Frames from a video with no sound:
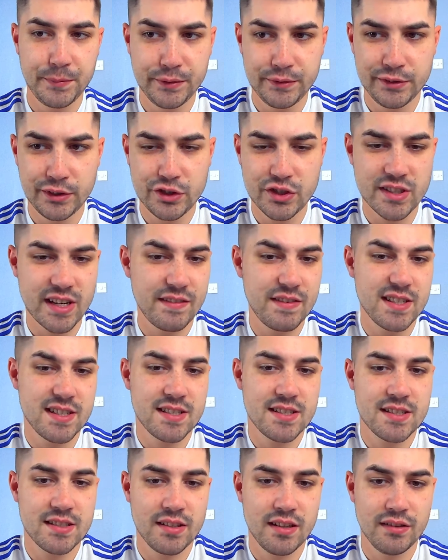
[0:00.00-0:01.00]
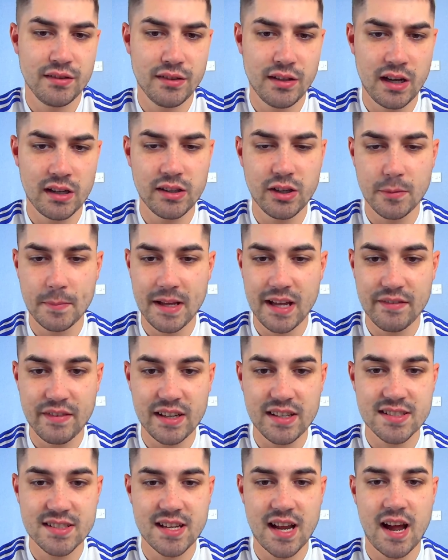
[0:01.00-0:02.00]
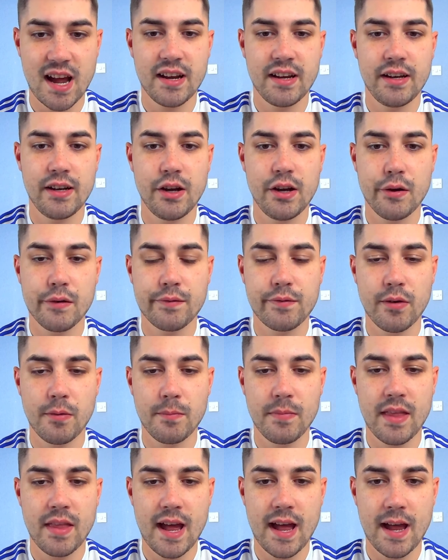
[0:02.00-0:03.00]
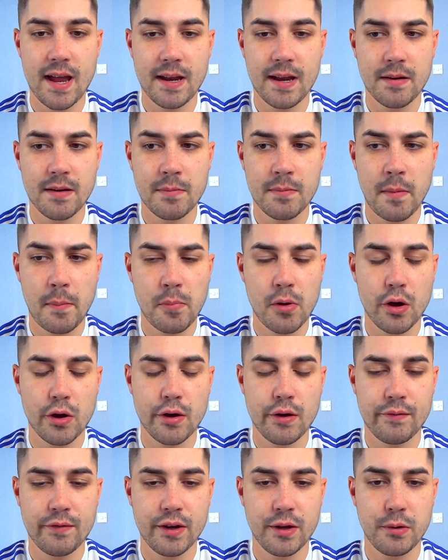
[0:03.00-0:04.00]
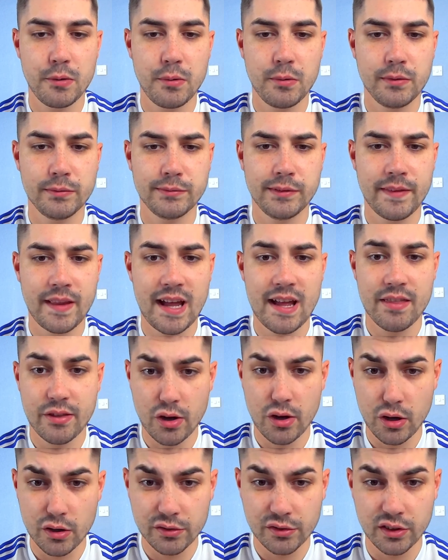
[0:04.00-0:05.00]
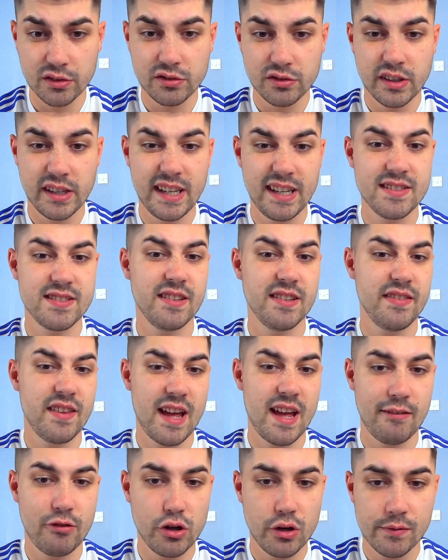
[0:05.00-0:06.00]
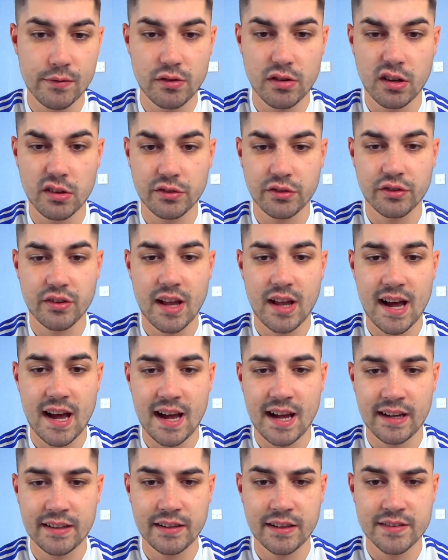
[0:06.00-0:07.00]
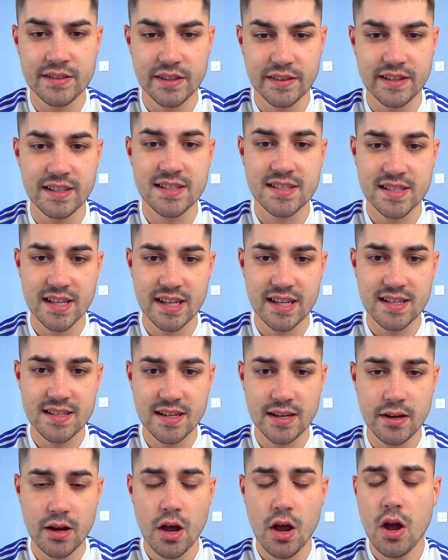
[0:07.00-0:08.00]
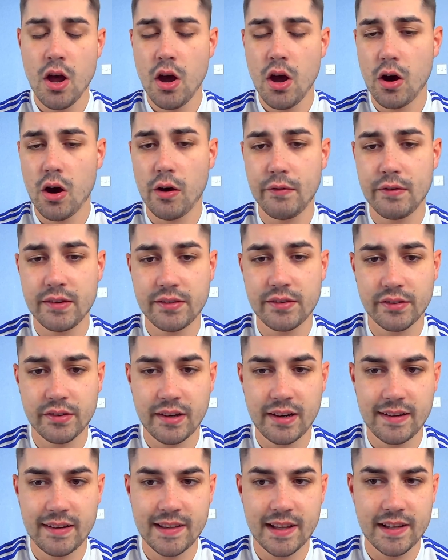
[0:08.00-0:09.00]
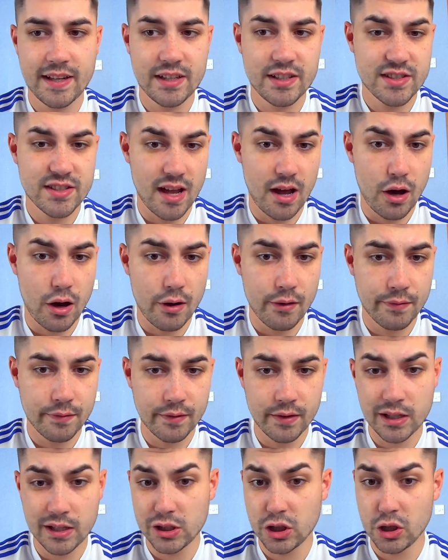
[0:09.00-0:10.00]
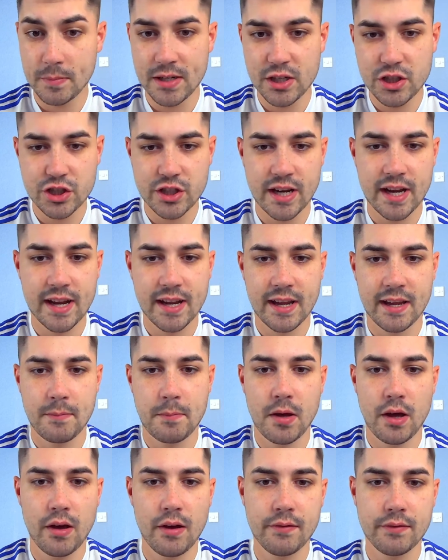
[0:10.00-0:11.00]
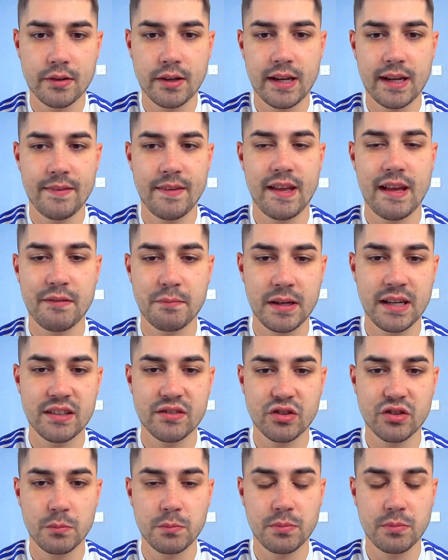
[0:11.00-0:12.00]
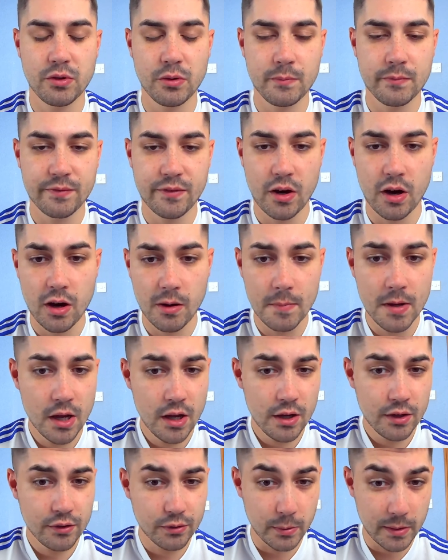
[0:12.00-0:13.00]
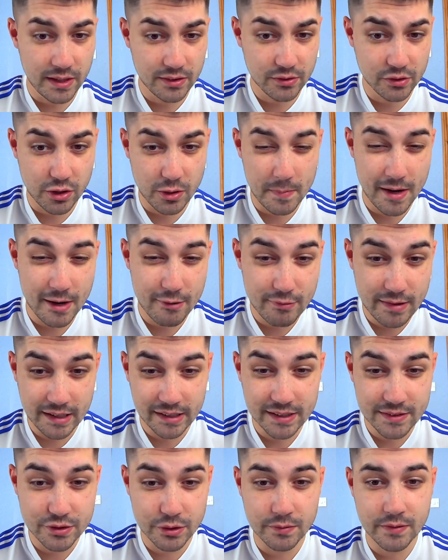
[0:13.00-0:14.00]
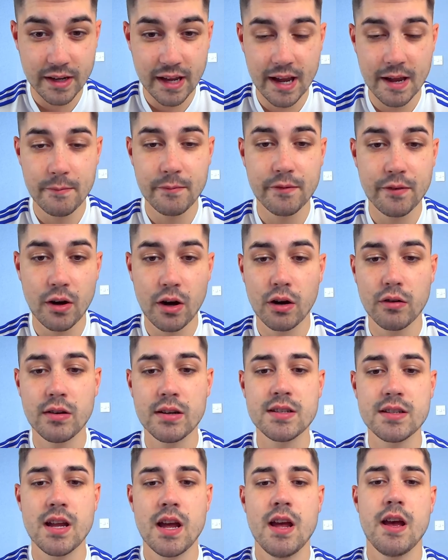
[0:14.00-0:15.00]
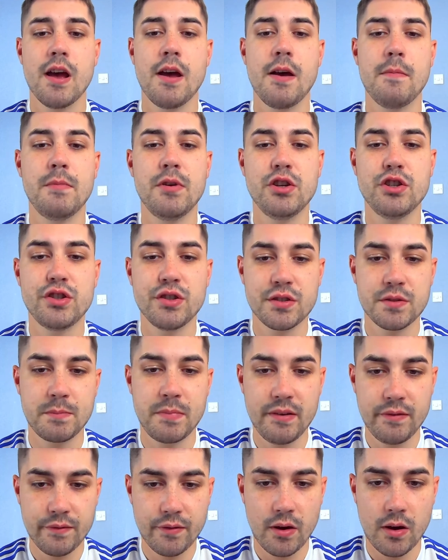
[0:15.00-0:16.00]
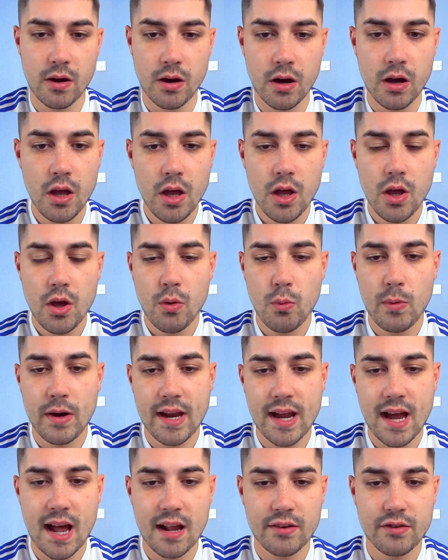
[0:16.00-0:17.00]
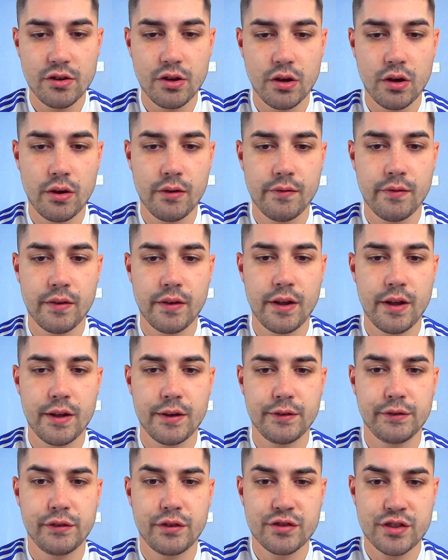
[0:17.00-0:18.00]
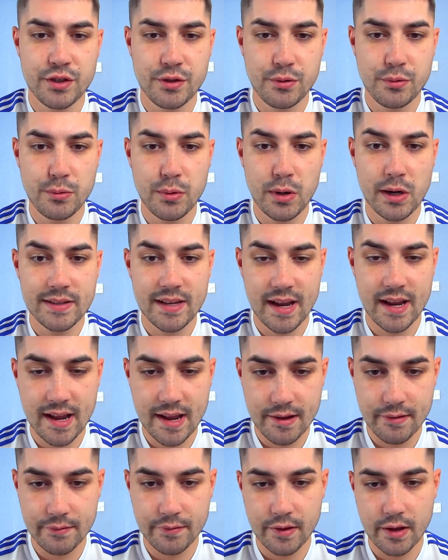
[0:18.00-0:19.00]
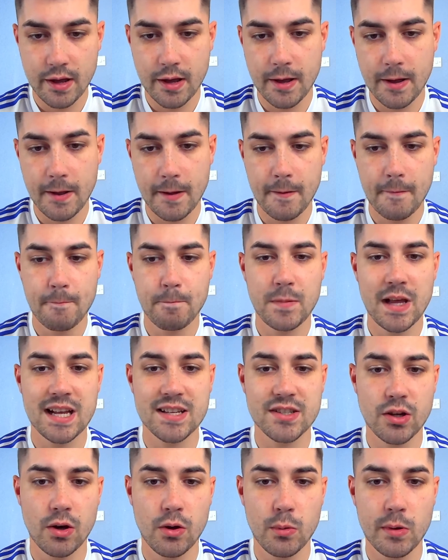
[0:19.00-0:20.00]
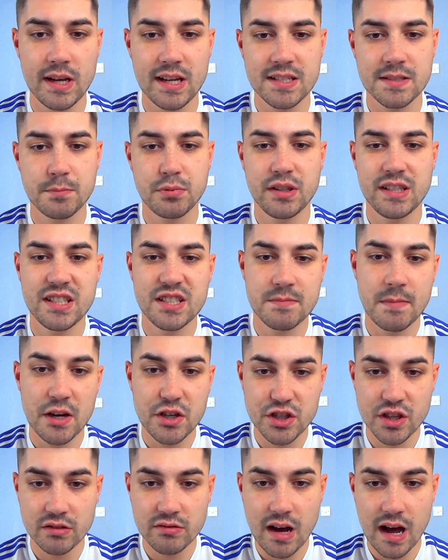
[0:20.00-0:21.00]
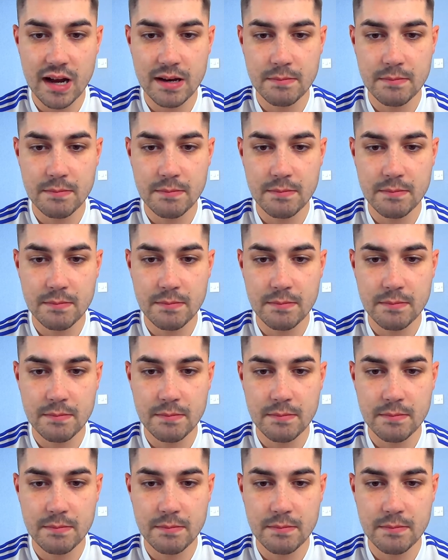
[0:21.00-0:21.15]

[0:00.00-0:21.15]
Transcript: just give us a little bit of insight, from their point of view, their thoughts on Leeds and their overall start to this season. Obviously, they did start off a little bit shaky, but of late they have picked up some form, so it is going to be a really tough game for us. But just before we hand over to Dave, as always, please smash the like